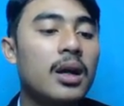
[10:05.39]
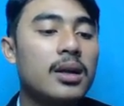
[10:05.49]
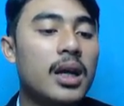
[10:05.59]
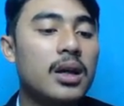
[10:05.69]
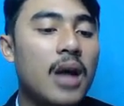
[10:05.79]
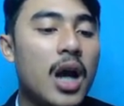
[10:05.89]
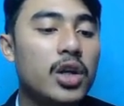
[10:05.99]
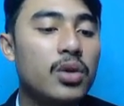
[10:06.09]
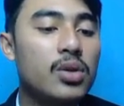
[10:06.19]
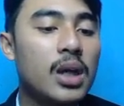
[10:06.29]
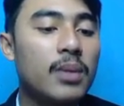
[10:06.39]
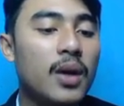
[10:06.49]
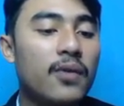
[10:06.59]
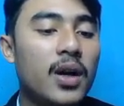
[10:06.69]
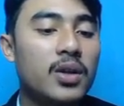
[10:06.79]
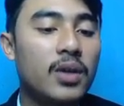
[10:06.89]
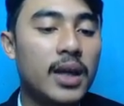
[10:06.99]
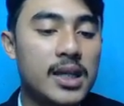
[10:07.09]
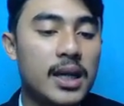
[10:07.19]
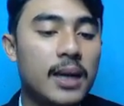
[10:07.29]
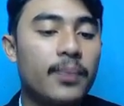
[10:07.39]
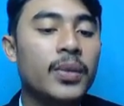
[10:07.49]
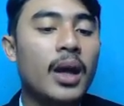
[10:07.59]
they are using before the lesson